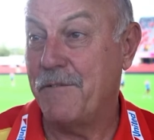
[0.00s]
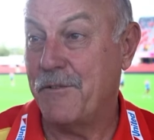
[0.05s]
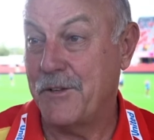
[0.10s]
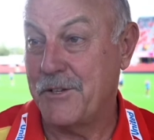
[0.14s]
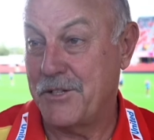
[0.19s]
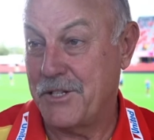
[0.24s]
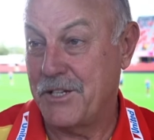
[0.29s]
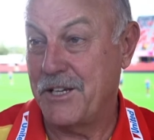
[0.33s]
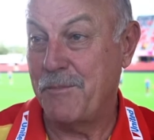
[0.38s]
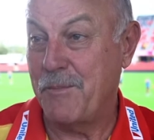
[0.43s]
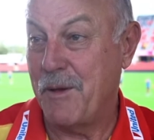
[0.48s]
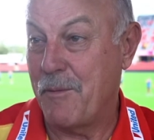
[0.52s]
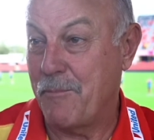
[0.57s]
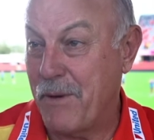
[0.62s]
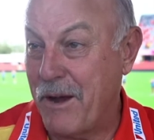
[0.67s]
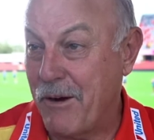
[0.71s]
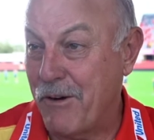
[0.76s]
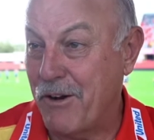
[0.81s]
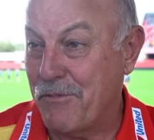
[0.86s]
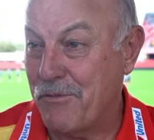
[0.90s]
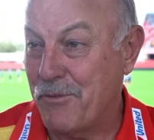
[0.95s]
for the team you
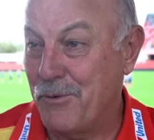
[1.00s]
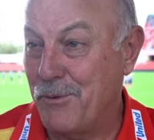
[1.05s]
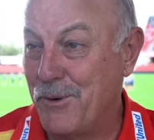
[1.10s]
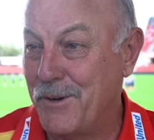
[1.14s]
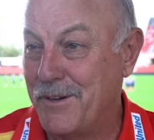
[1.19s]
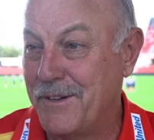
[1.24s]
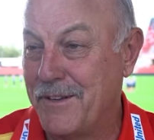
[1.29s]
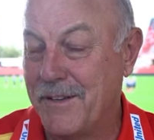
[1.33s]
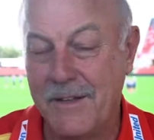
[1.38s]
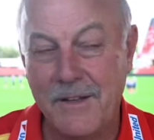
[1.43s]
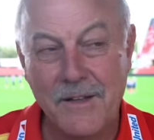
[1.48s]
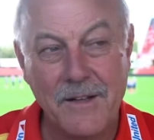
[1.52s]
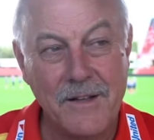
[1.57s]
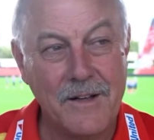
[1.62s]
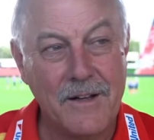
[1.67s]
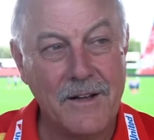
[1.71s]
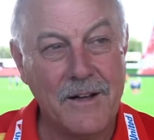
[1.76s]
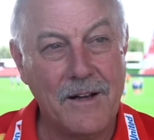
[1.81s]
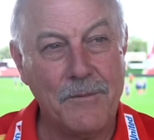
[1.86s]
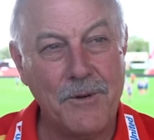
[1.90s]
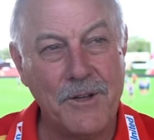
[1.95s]
barrack for,
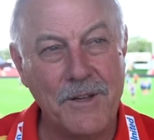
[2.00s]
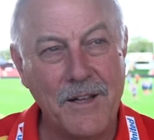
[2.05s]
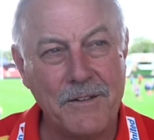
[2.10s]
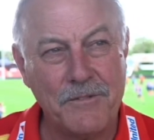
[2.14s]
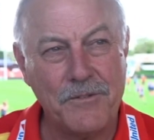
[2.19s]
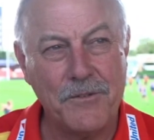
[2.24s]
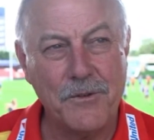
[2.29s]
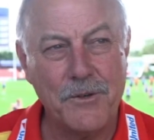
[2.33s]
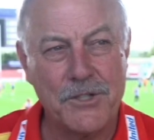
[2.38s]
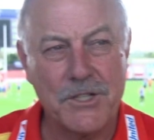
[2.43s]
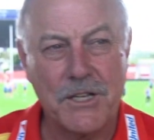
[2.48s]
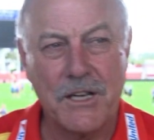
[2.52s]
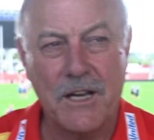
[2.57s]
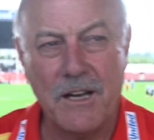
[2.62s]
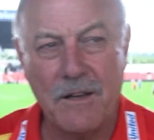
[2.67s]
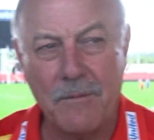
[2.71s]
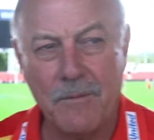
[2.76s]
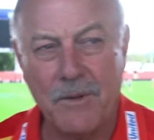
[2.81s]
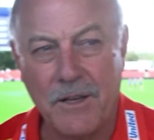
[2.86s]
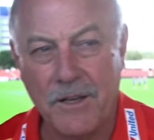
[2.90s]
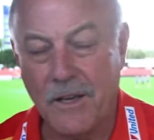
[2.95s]
I mean, that first
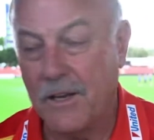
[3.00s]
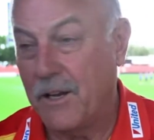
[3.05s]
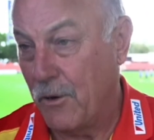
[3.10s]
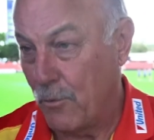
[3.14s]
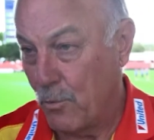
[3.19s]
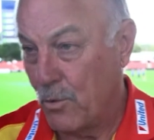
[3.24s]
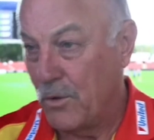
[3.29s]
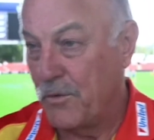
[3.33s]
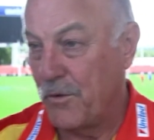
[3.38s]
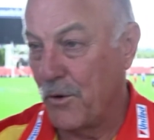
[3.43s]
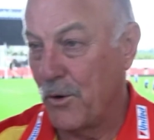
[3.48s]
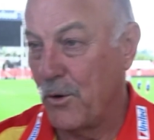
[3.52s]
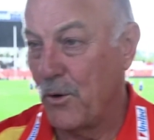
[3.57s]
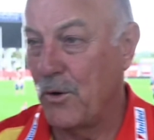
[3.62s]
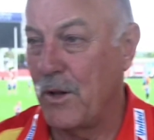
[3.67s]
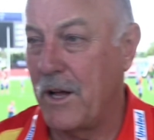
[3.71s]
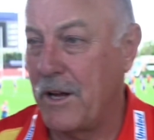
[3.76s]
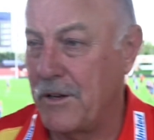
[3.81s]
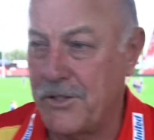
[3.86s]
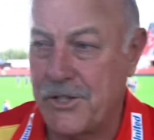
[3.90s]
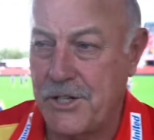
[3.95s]
game, you know, at Woodville all
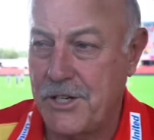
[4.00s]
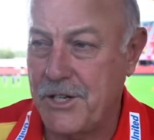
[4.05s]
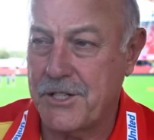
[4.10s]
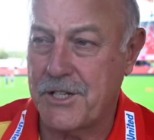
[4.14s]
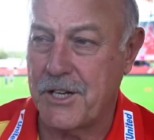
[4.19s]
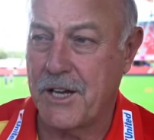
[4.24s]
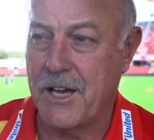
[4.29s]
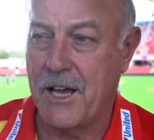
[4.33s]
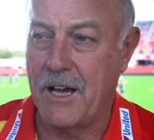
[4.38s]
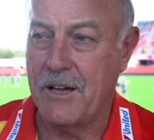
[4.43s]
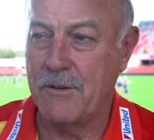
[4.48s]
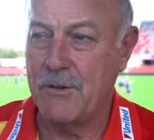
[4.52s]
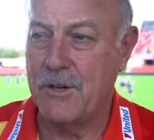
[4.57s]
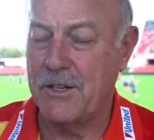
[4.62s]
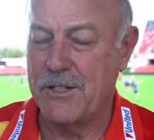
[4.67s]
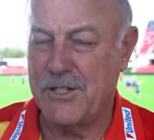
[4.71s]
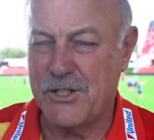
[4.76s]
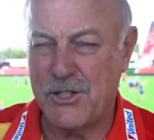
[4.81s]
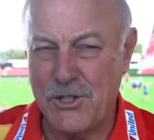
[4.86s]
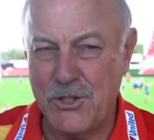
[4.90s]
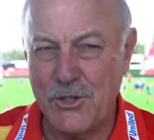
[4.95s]
those years ago,
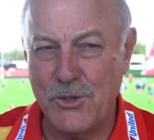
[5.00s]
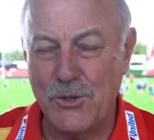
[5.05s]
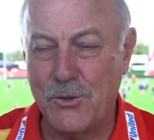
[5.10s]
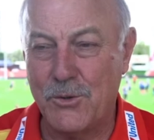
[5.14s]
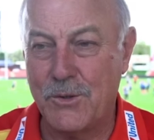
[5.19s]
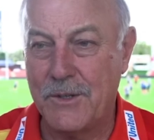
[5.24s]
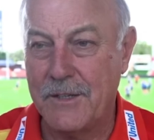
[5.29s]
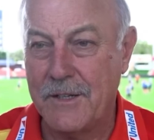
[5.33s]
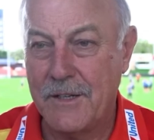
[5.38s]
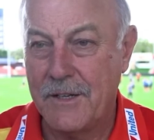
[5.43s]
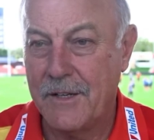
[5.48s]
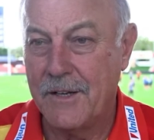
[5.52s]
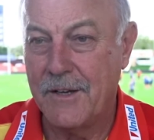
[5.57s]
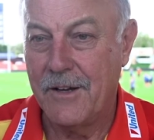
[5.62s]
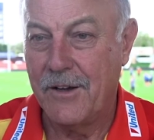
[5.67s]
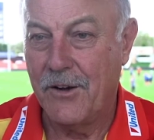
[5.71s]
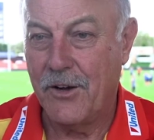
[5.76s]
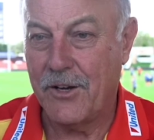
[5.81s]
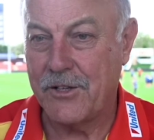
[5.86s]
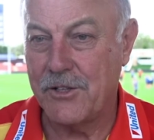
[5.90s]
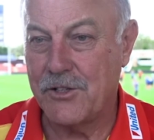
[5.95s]

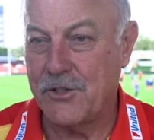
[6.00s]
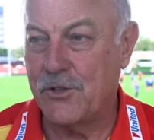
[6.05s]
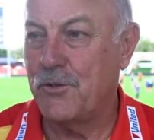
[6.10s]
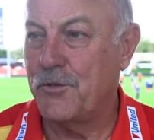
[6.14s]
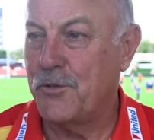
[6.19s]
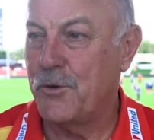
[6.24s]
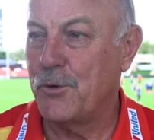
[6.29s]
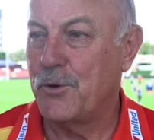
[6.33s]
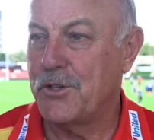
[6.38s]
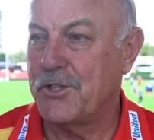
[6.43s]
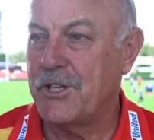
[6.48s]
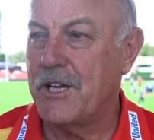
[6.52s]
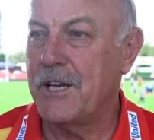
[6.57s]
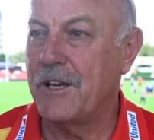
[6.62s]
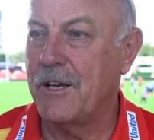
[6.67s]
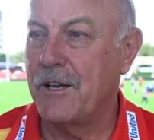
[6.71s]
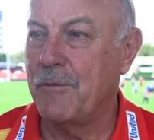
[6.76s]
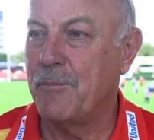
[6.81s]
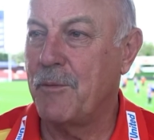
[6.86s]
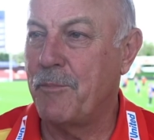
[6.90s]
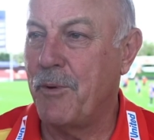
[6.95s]
I can still feel the
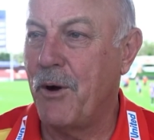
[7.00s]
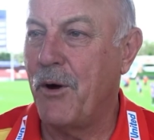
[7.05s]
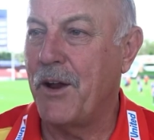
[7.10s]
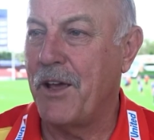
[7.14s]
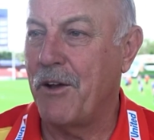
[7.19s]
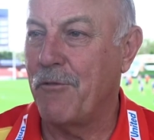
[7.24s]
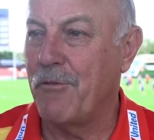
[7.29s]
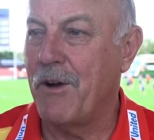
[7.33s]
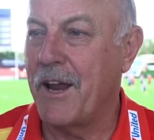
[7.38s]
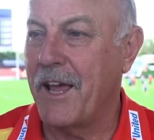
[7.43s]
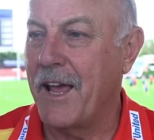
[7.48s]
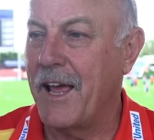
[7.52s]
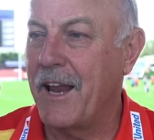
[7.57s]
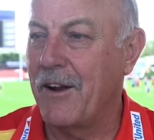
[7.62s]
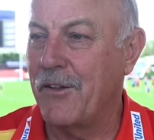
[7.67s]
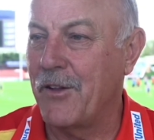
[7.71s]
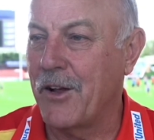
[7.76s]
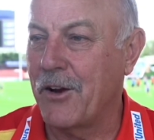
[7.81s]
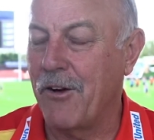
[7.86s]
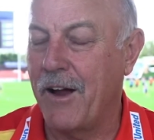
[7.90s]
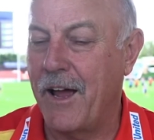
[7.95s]
tingle in my body of running out
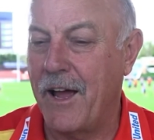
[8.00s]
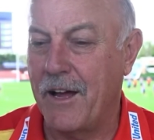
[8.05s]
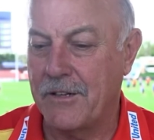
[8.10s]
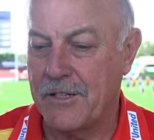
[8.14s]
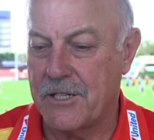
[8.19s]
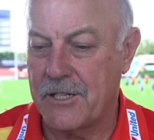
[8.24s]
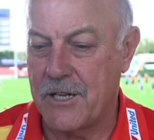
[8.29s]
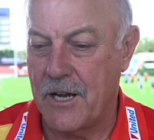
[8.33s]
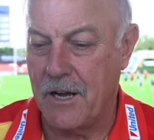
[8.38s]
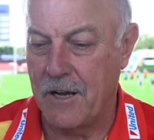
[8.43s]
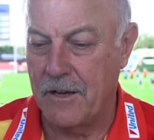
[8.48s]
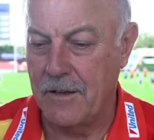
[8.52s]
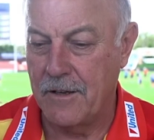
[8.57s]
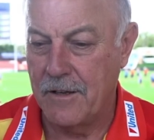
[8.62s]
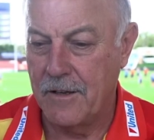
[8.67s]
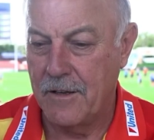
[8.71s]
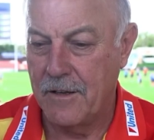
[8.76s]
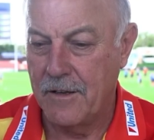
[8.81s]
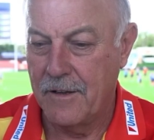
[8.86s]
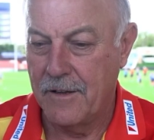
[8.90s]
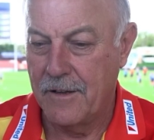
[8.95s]
on the ground. So,
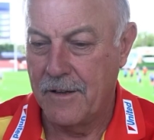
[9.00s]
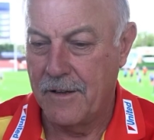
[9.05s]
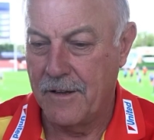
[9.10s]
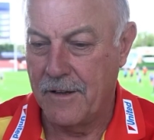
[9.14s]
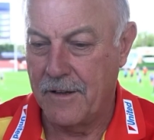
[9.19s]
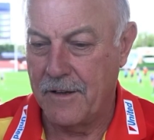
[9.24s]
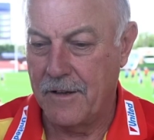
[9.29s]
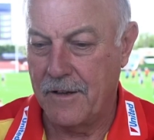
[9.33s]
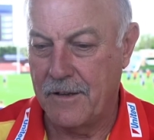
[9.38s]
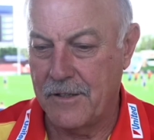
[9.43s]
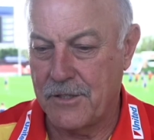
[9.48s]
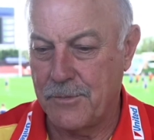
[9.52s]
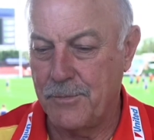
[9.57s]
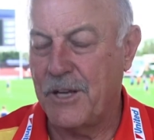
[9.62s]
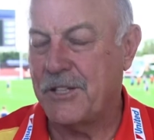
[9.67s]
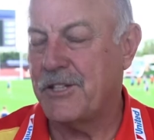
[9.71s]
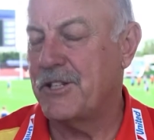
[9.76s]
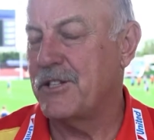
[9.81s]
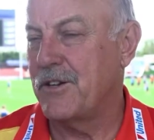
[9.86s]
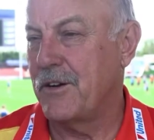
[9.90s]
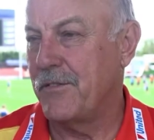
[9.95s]
as
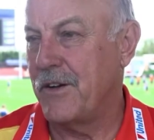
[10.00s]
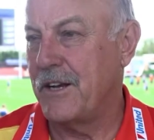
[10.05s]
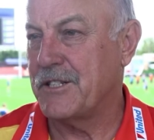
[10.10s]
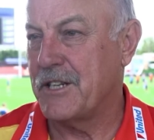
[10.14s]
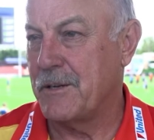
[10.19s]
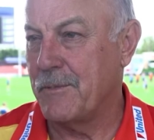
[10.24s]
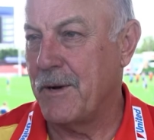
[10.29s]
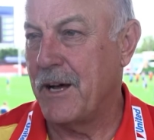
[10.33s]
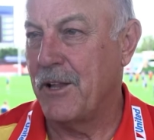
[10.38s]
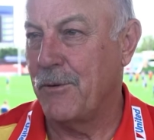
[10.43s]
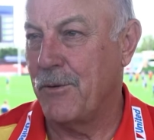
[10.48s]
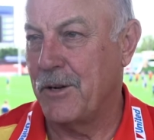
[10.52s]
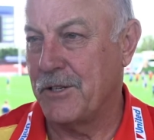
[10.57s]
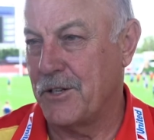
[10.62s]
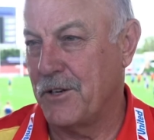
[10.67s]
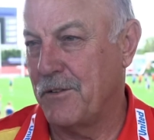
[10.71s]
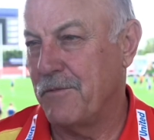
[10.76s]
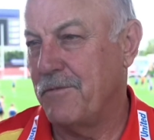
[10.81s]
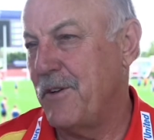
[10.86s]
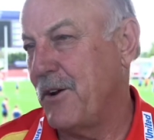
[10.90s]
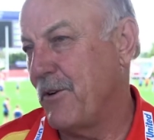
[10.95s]
much as I've had some other ones
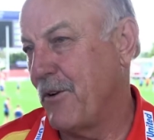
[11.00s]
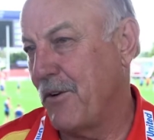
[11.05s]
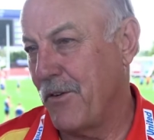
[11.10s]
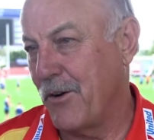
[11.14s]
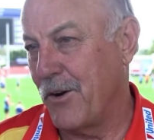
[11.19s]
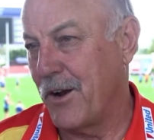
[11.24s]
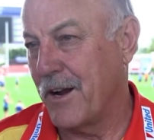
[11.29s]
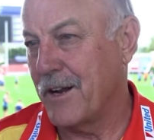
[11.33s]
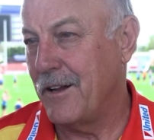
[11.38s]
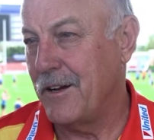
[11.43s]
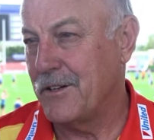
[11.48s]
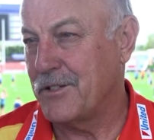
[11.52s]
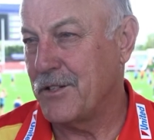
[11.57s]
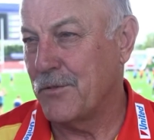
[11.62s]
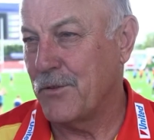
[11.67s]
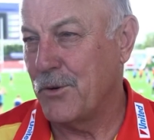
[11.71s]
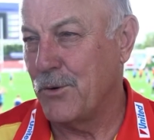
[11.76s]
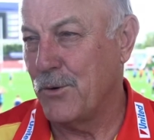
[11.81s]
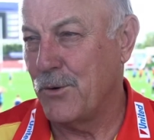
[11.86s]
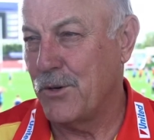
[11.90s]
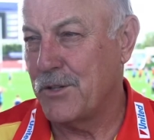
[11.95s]
that are very, very close,
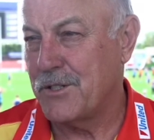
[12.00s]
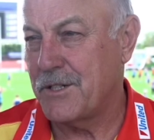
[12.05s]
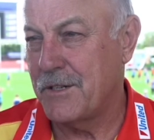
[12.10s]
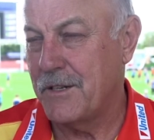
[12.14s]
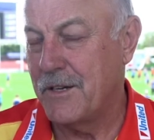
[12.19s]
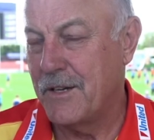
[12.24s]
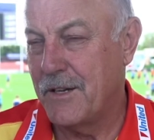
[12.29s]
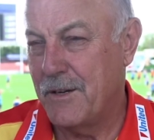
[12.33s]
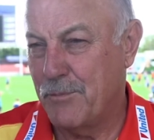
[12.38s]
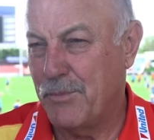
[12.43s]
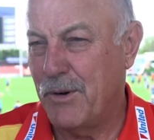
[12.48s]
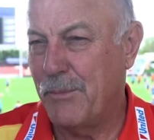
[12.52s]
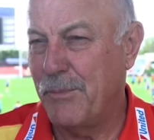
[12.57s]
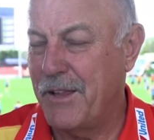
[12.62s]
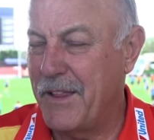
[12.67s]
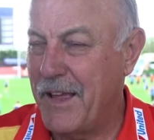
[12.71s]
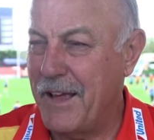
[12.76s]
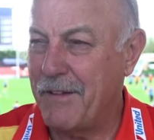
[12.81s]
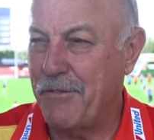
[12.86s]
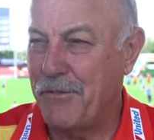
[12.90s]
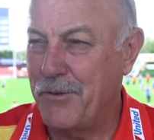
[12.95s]
of course, probably
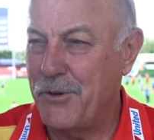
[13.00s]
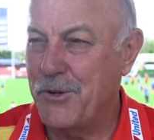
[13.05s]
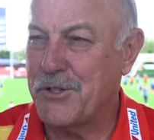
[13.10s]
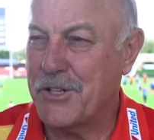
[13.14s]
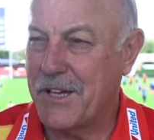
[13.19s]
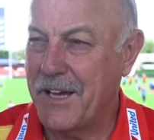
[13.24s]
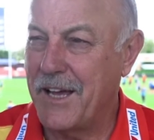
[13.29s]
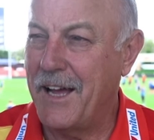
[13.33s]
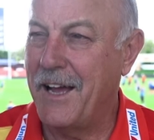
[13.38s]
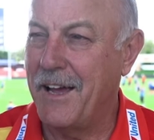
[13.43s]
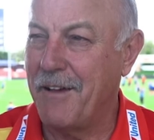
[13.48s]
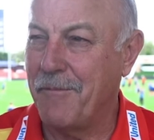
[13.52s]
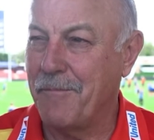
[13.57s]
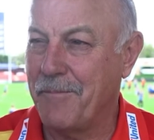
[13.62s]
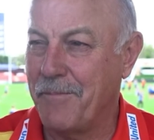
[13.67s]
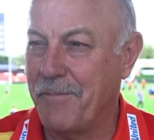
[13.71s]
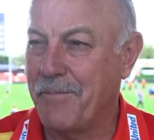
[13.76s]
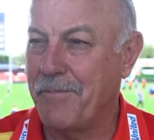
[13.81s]
that first game.